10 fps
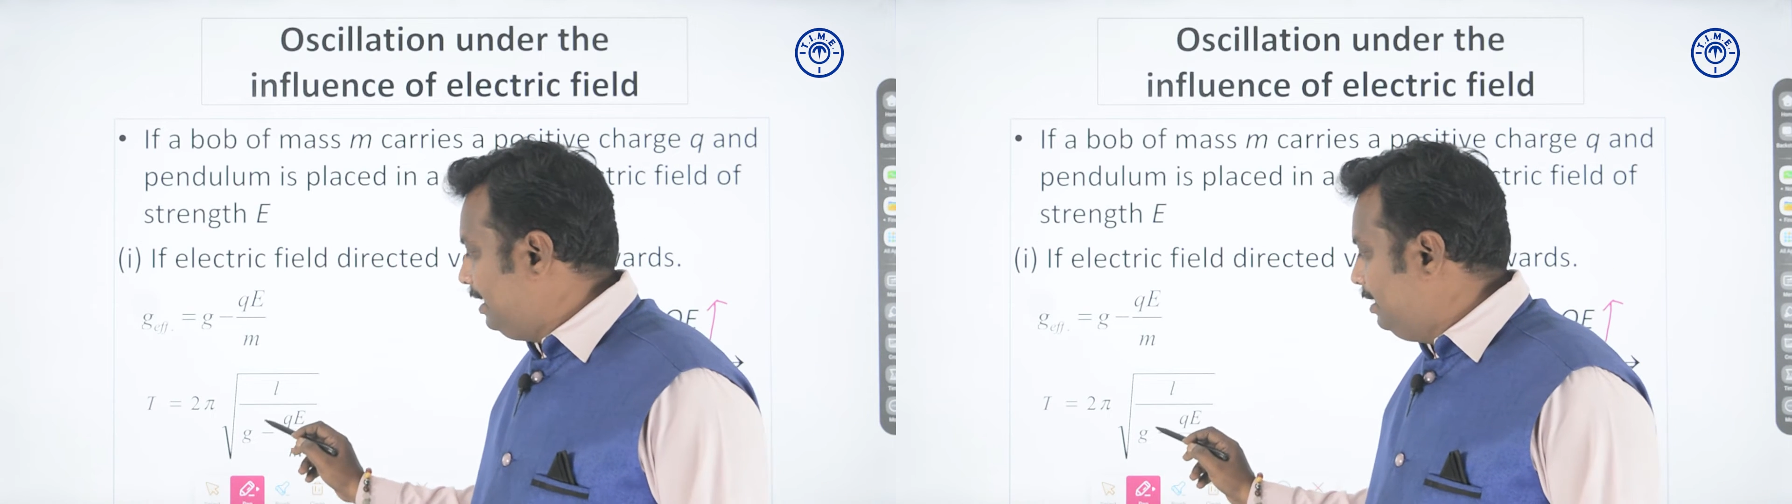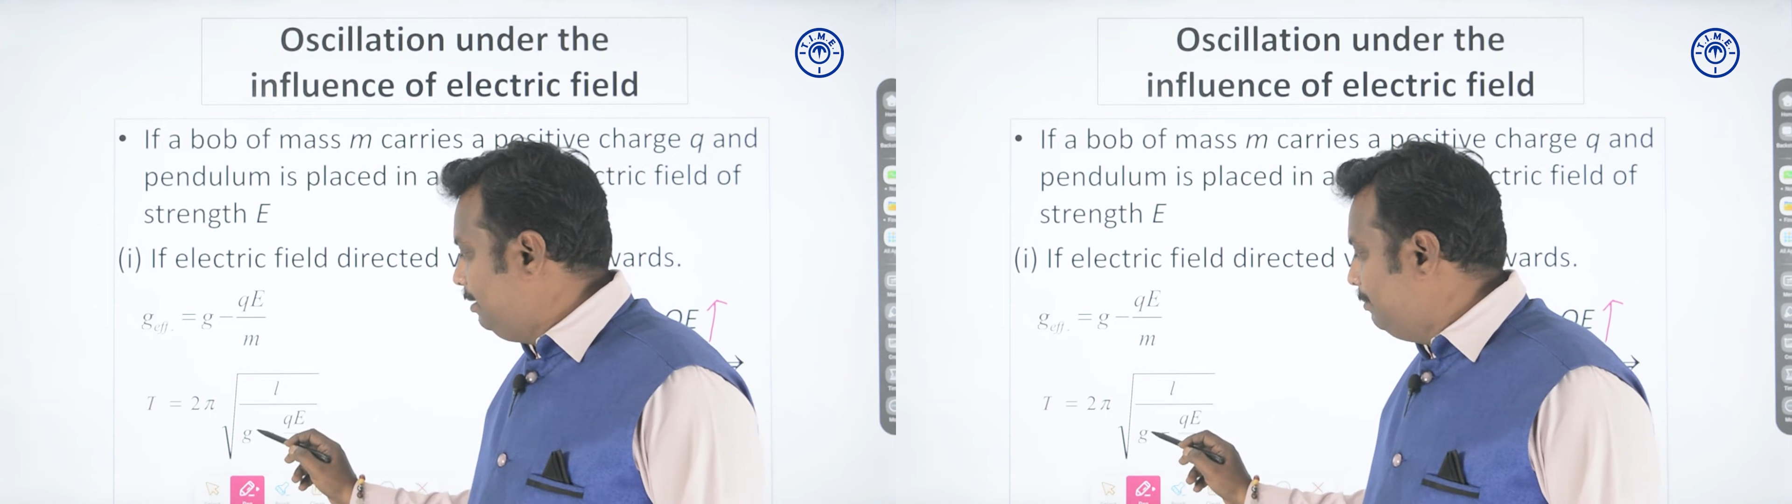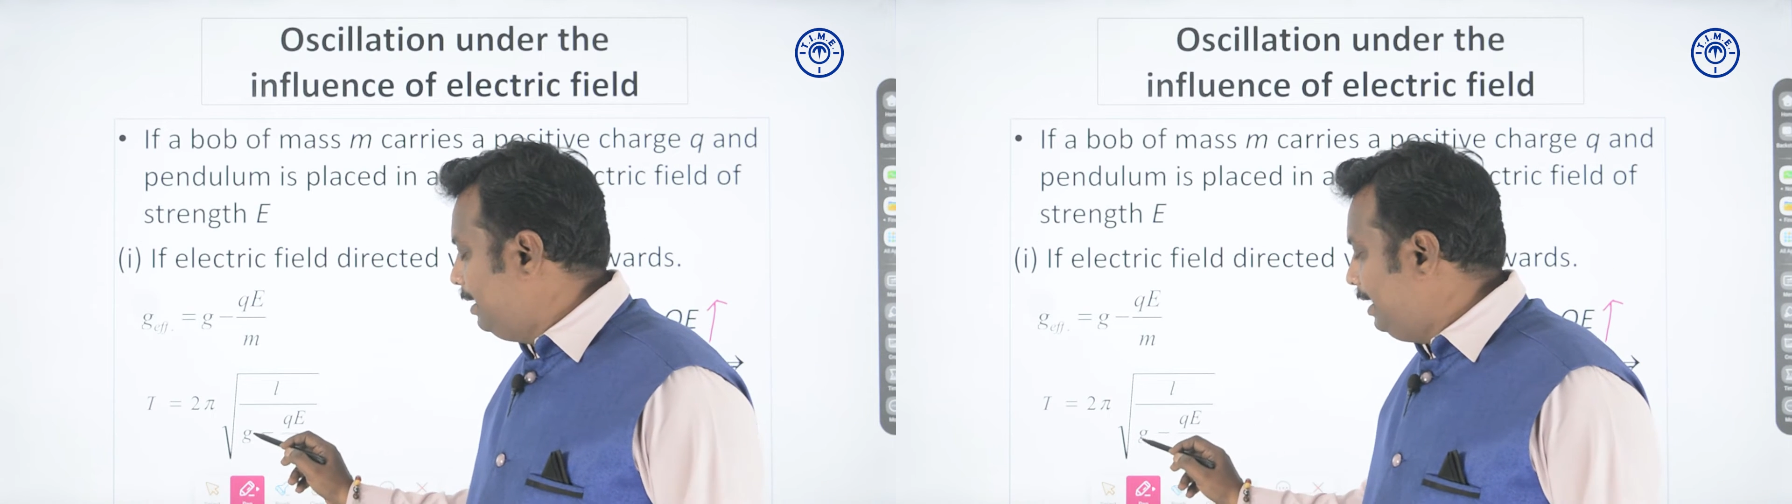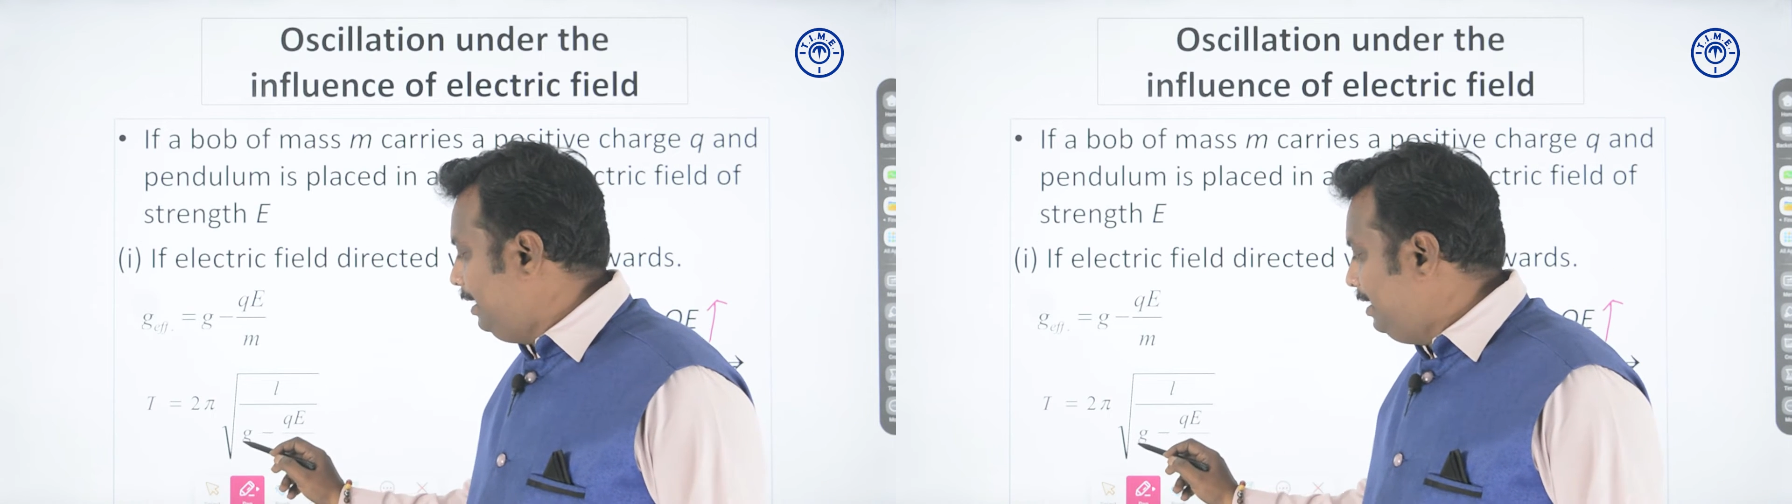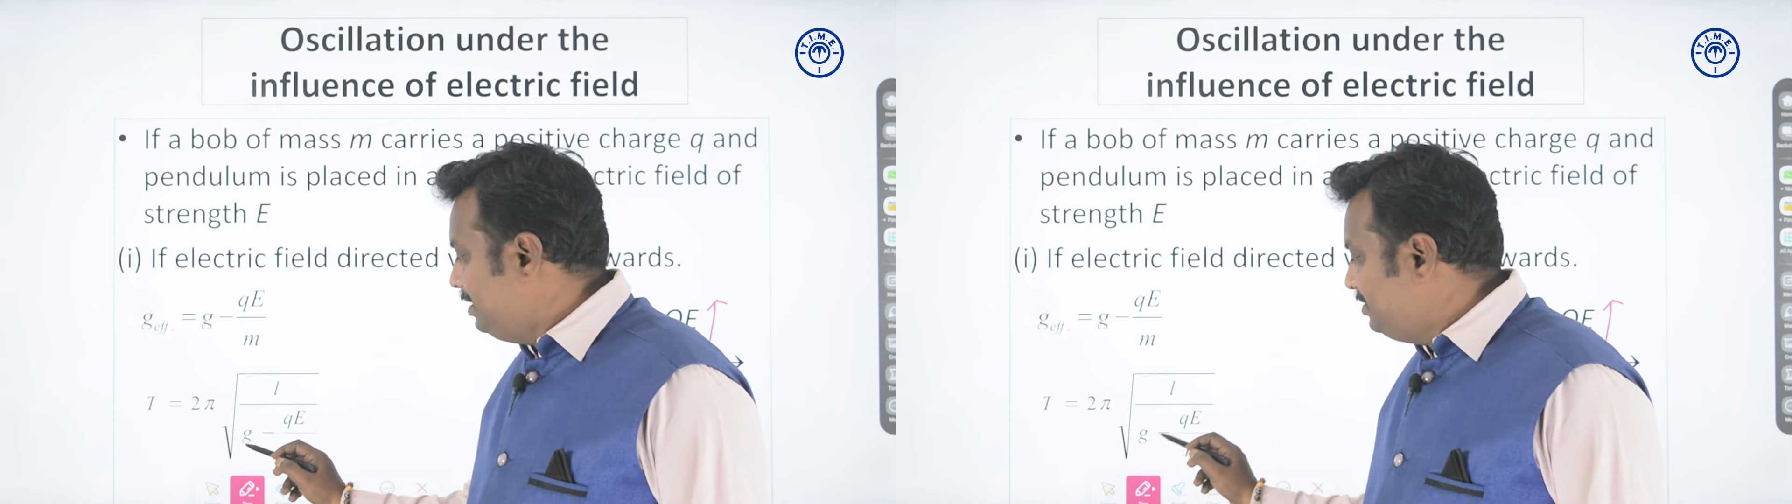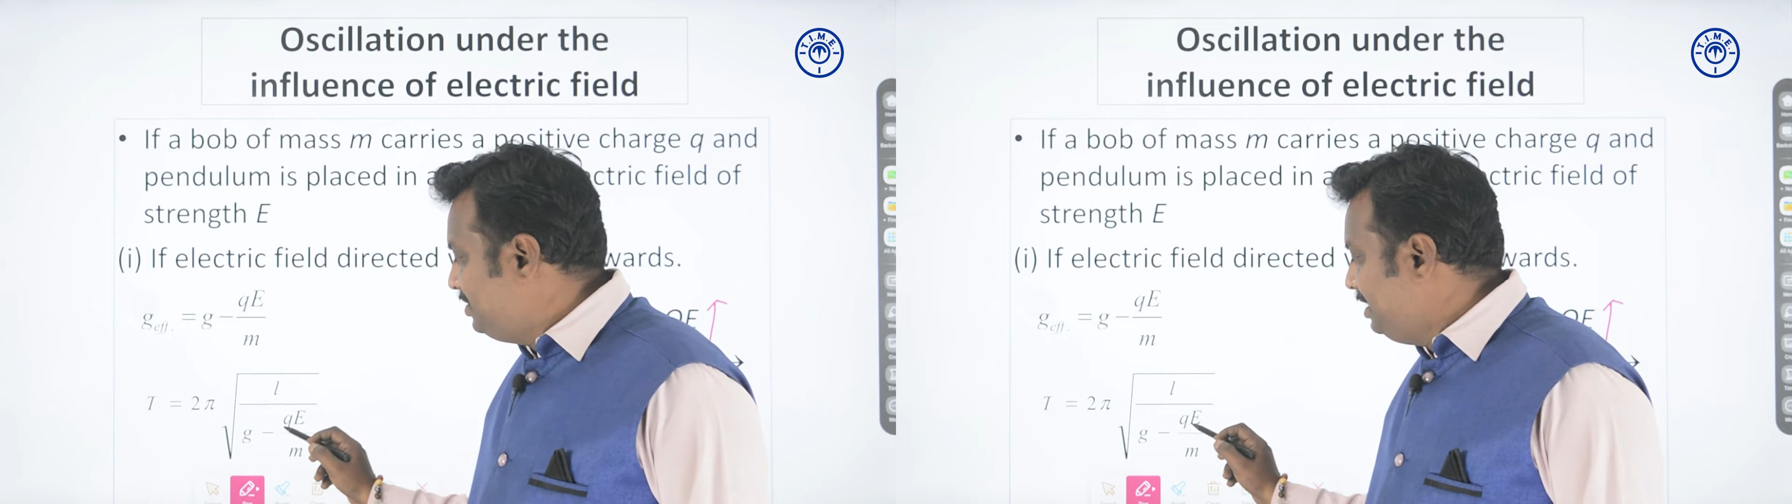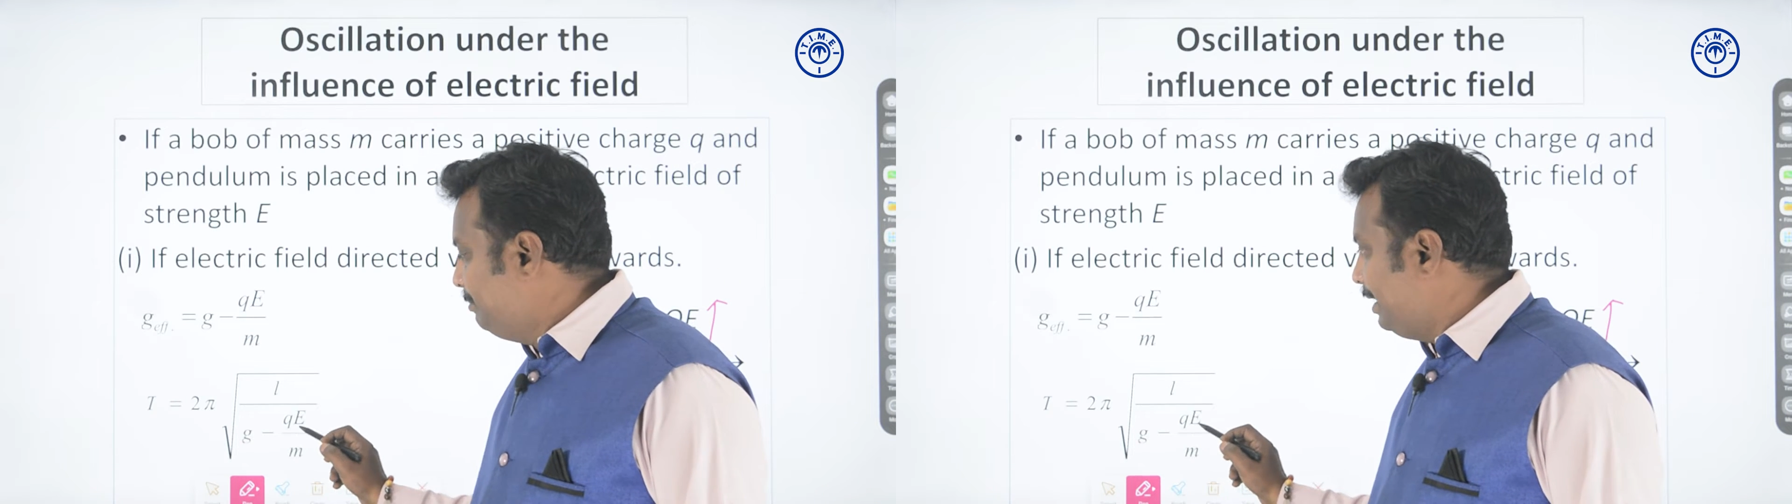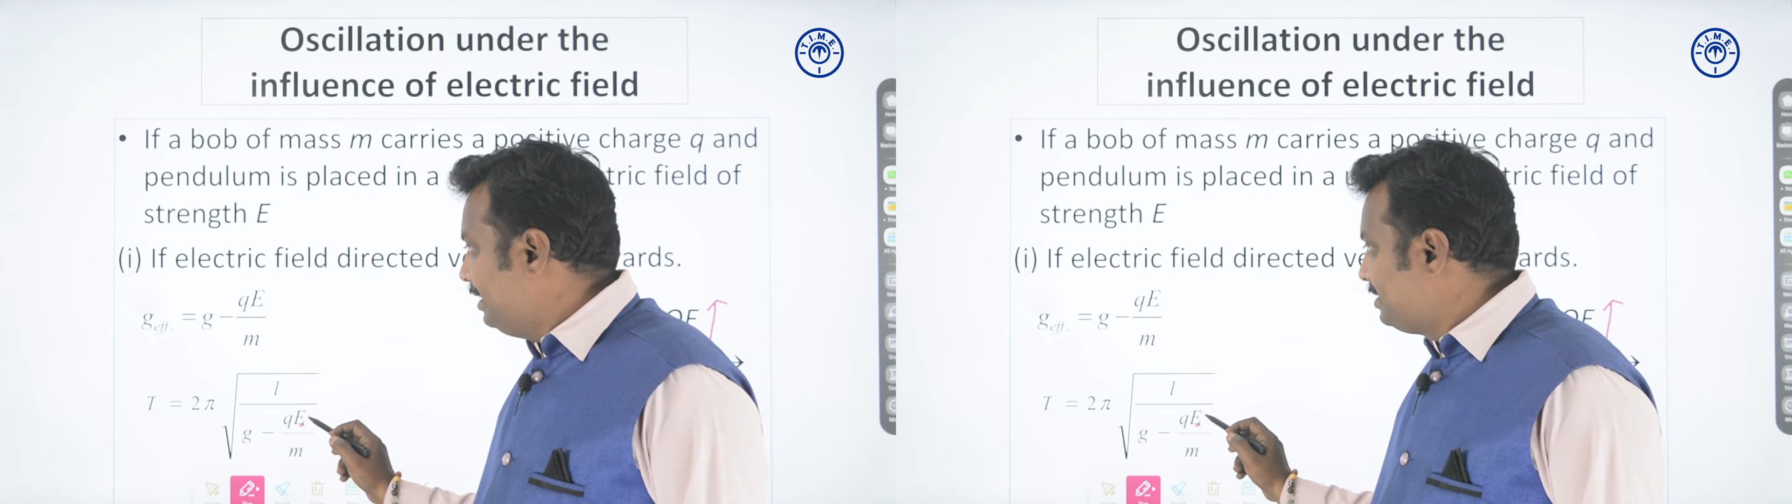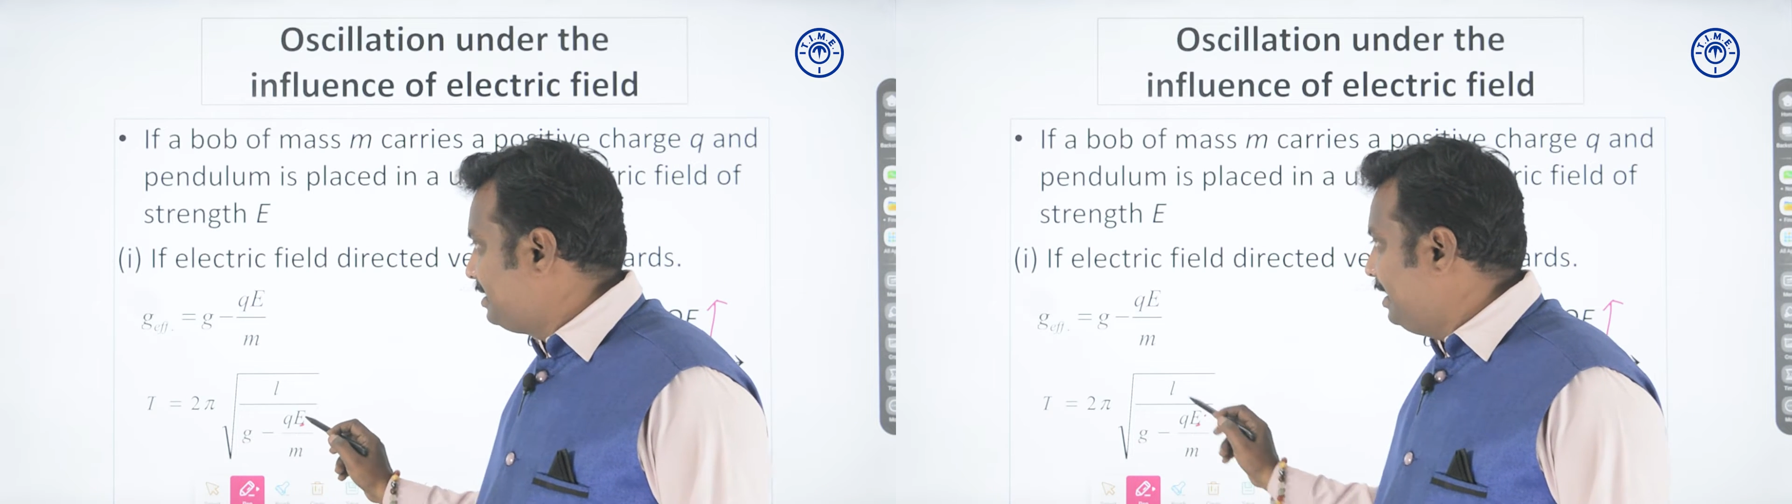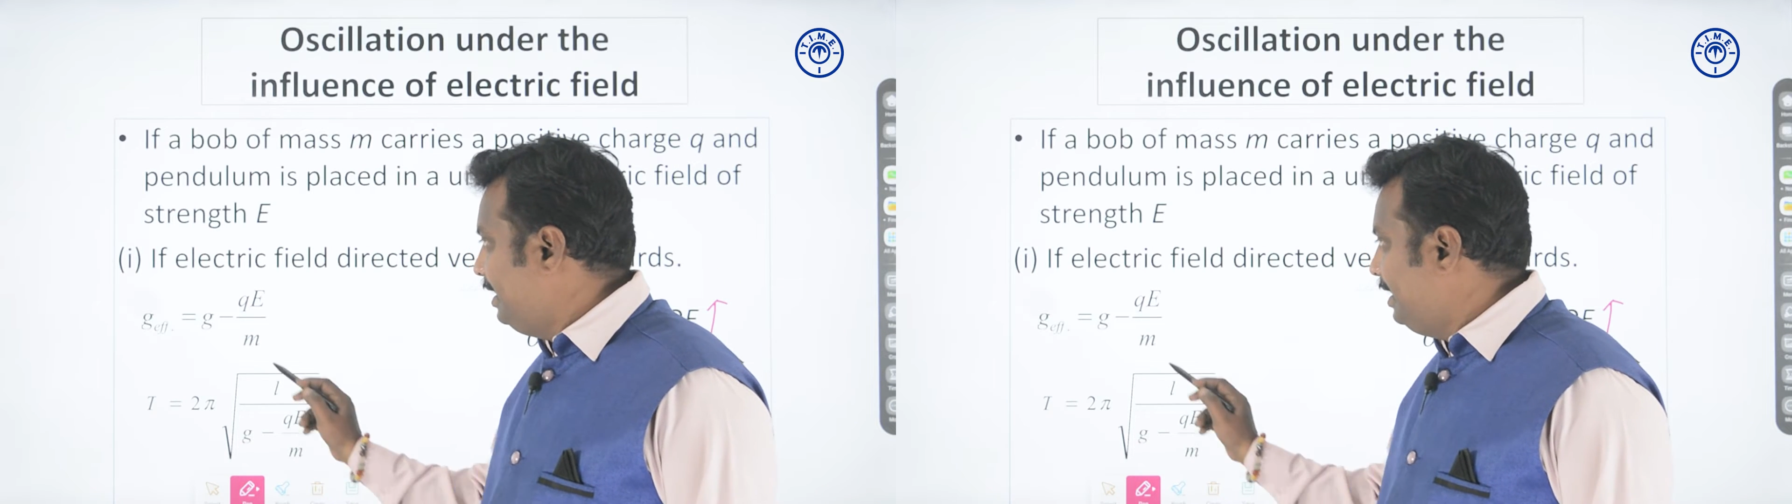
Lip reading: L by G minus A.